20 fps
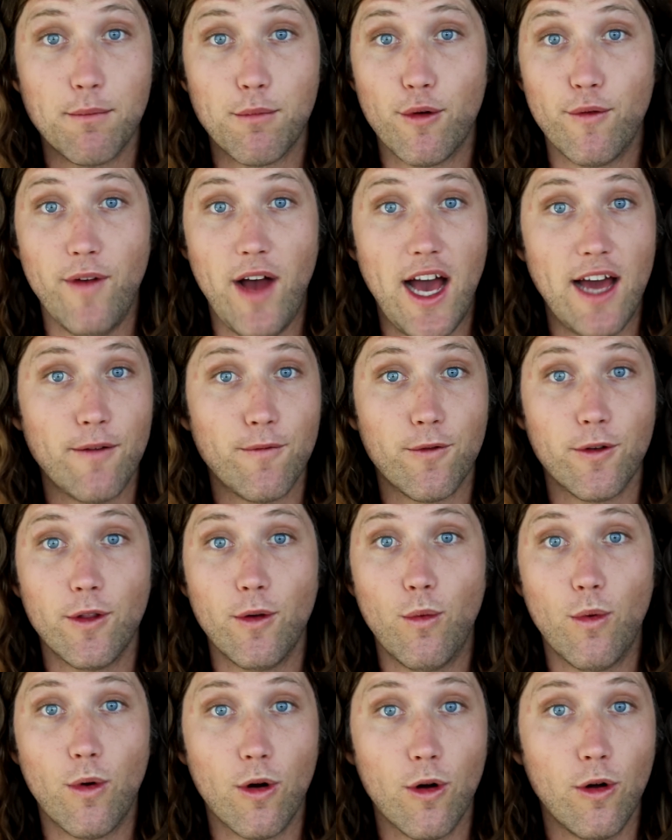can provide for
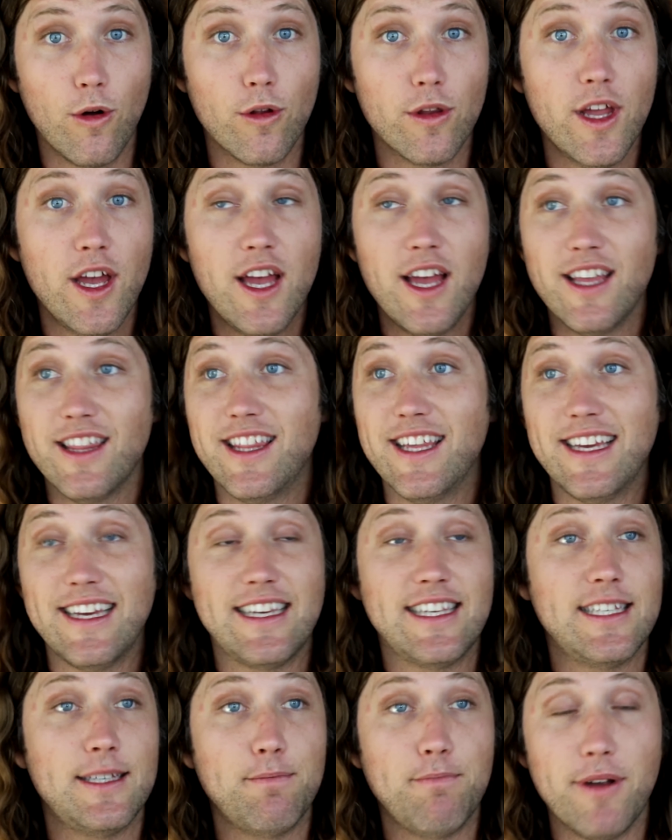the world, the
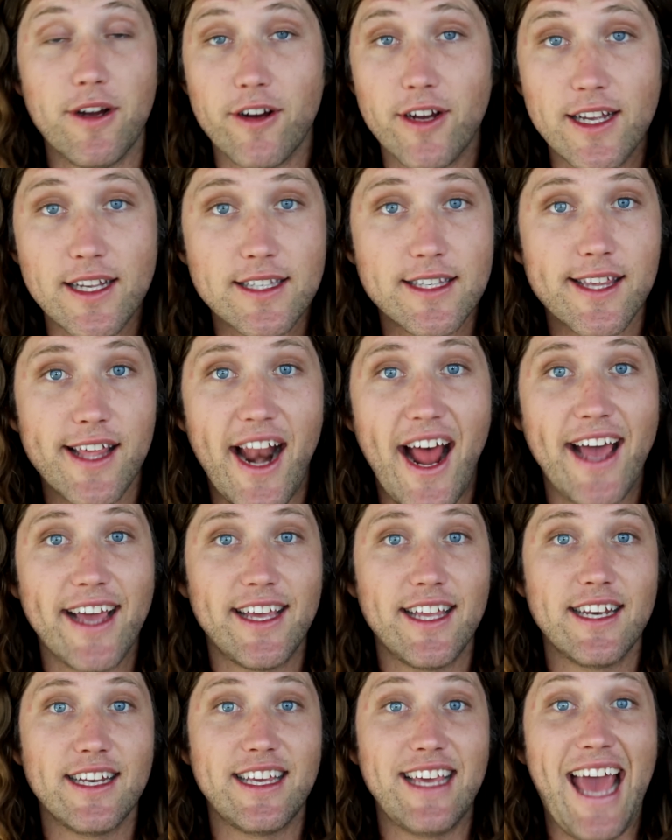experience that I
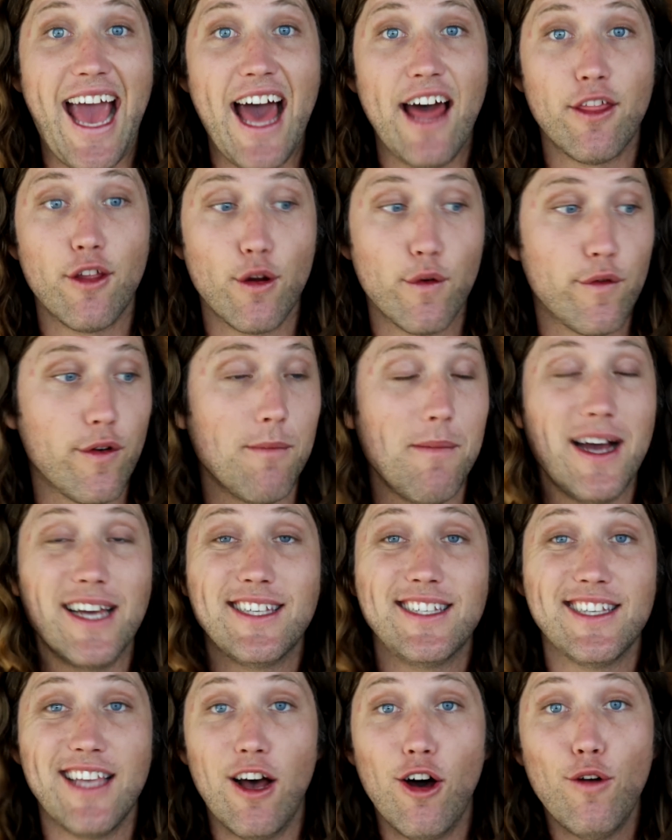can gather for
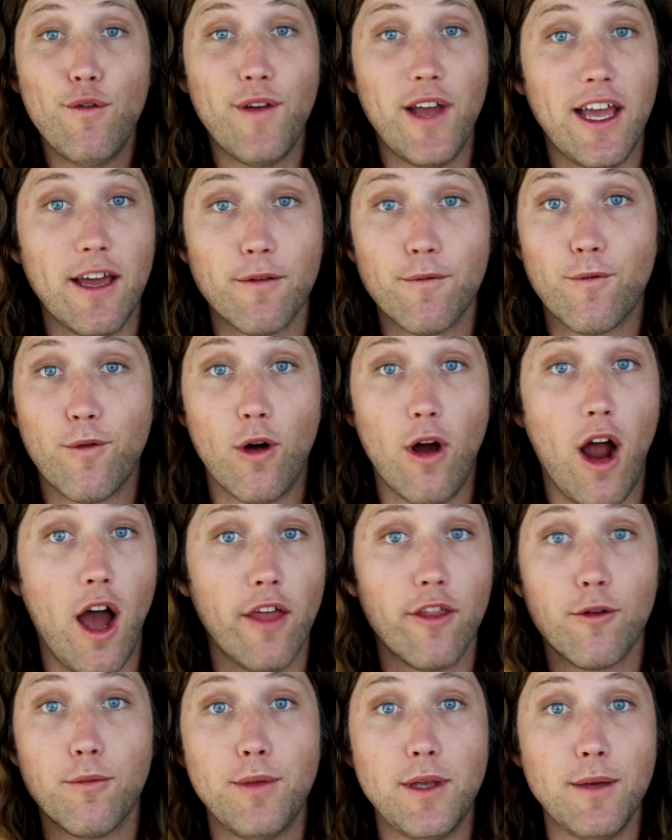myself and for
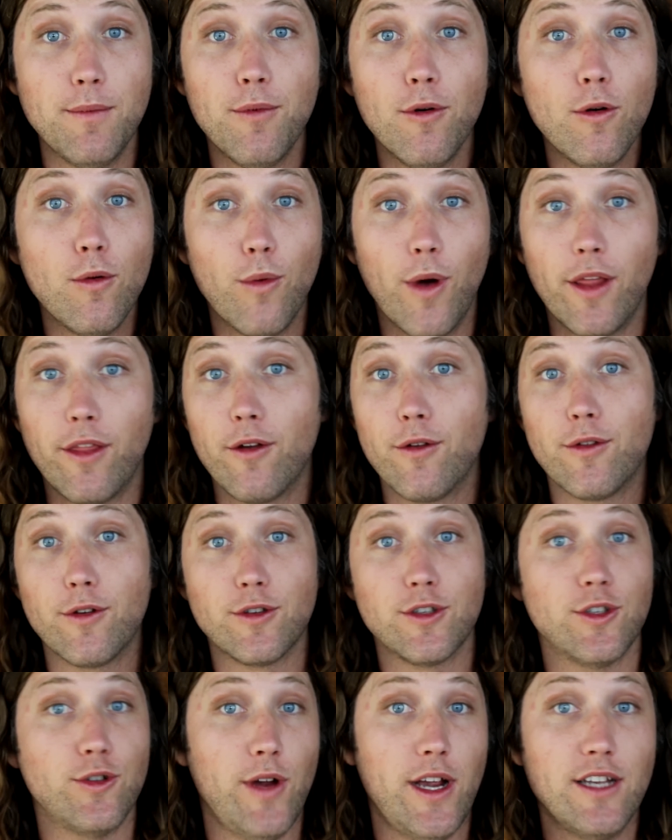other people, whether
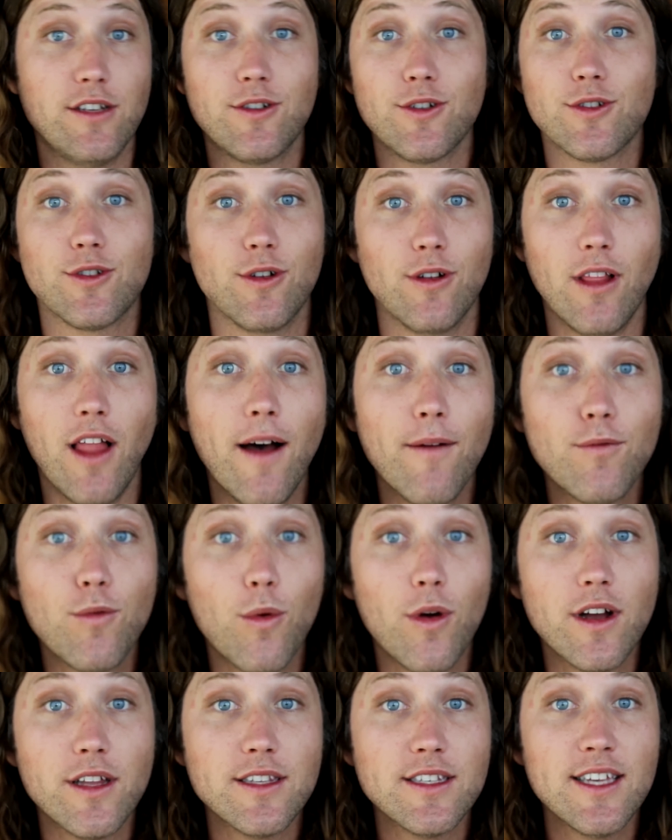they're strangers or loved
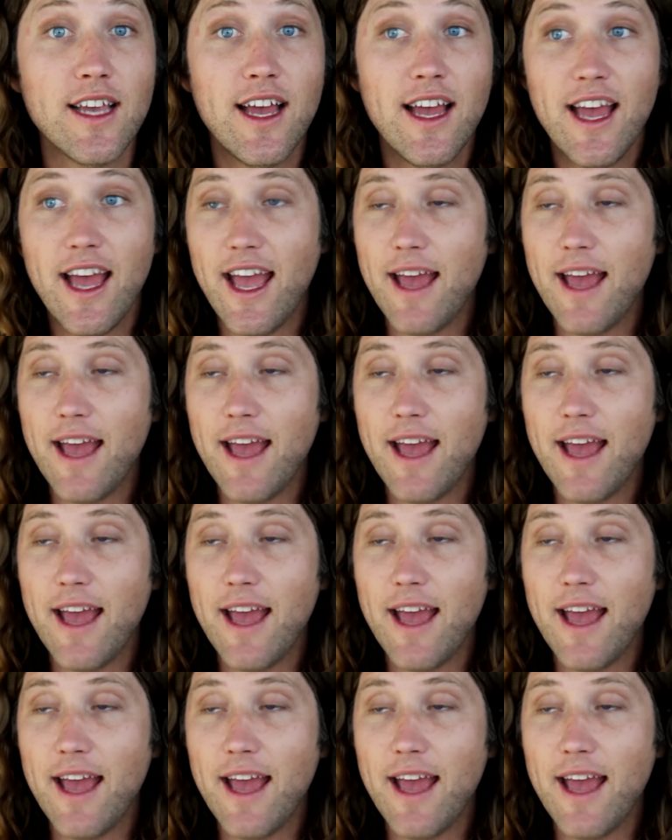ones.